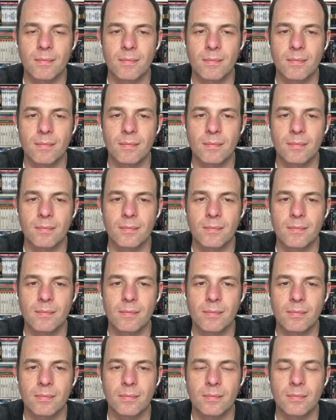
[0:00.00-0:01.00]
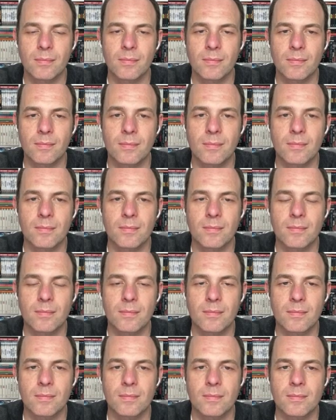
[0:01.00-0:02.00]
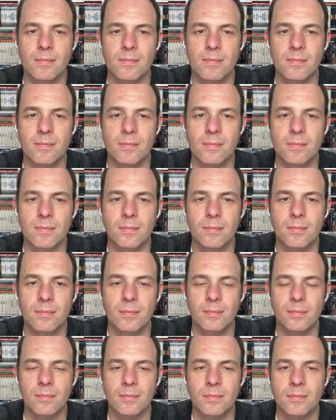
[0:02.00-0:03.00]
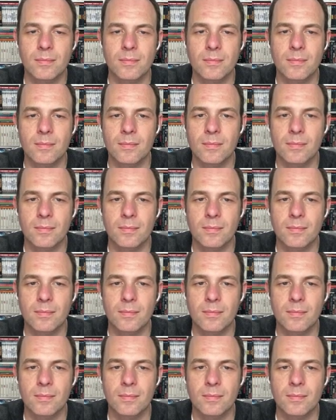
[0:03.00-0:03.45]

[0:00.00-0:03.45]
No words are spoken by the person on screen.